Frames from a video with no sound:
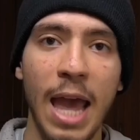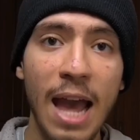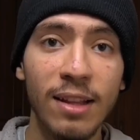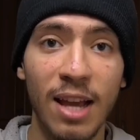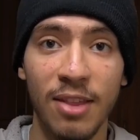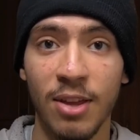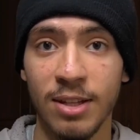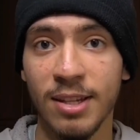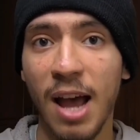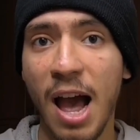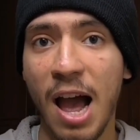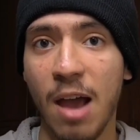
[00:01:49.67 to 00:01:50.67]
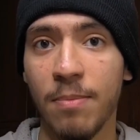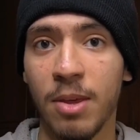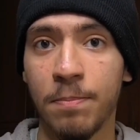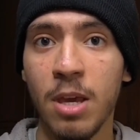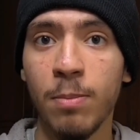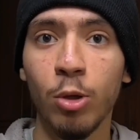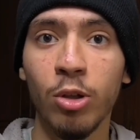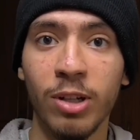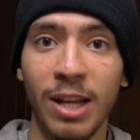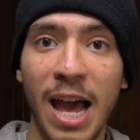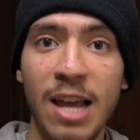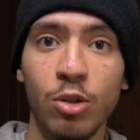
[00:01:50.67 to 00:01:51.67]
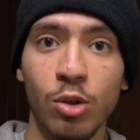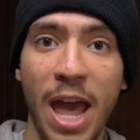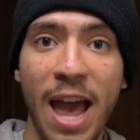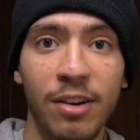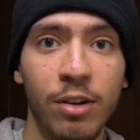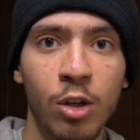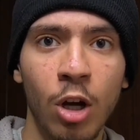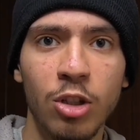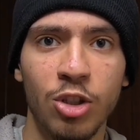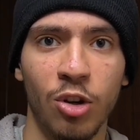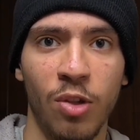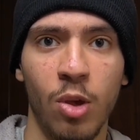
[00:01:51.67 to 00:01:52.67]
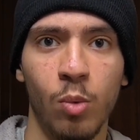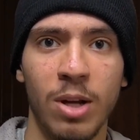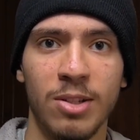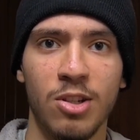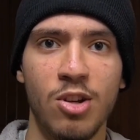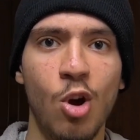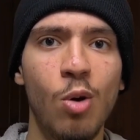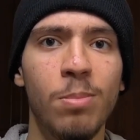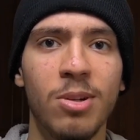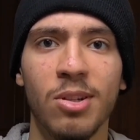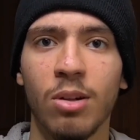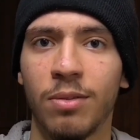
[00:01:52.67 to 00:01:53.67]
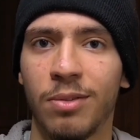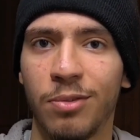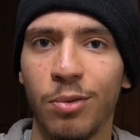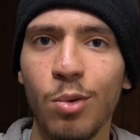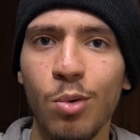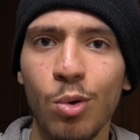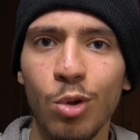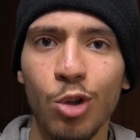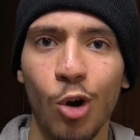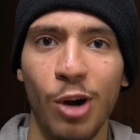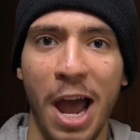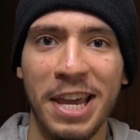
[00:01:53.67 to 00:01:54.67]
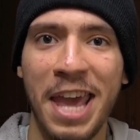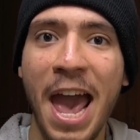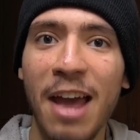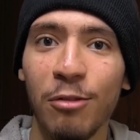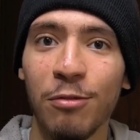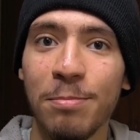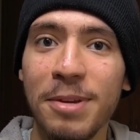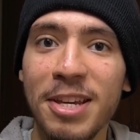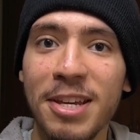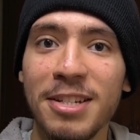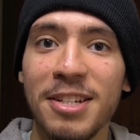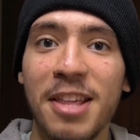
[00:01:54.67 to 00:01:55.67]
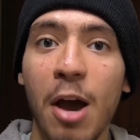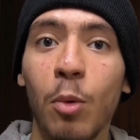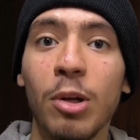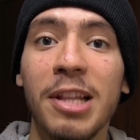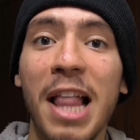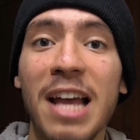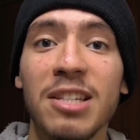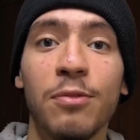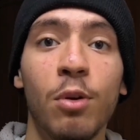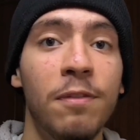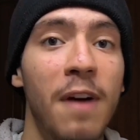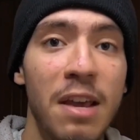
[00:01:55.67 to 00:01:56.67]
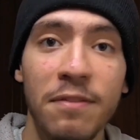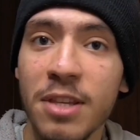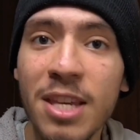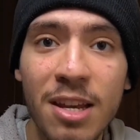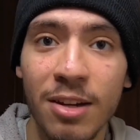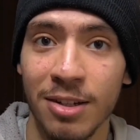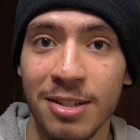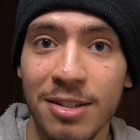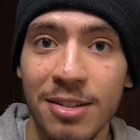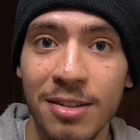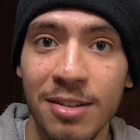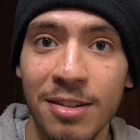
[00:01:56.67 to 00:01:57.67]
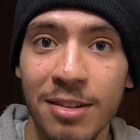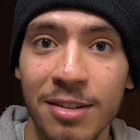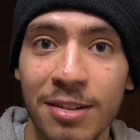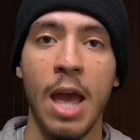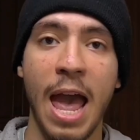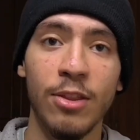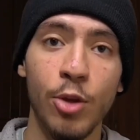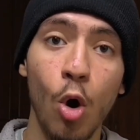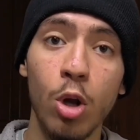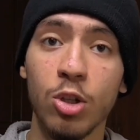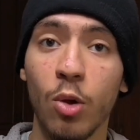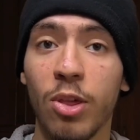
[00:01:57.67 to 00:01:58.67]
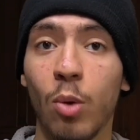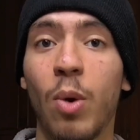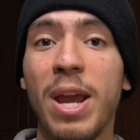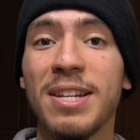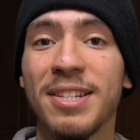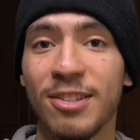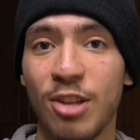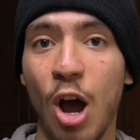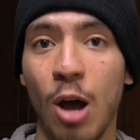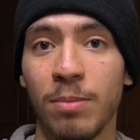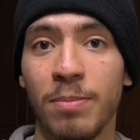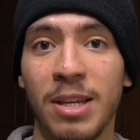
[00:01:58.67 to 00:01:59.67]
And at that time, the people relied on agriculture. There was no preserved food or a can of beans that would last for 5 years. And also the rain stopped